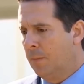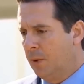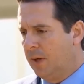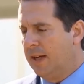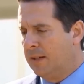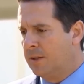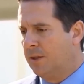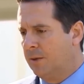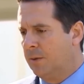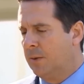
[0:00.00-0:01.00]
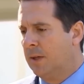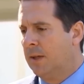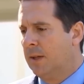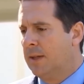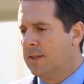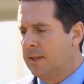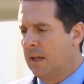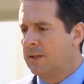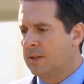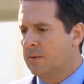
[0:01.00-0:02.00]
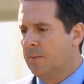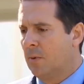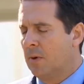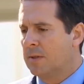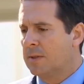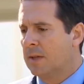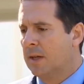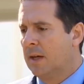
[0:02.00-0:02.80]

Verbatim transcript: put into these intelligence reports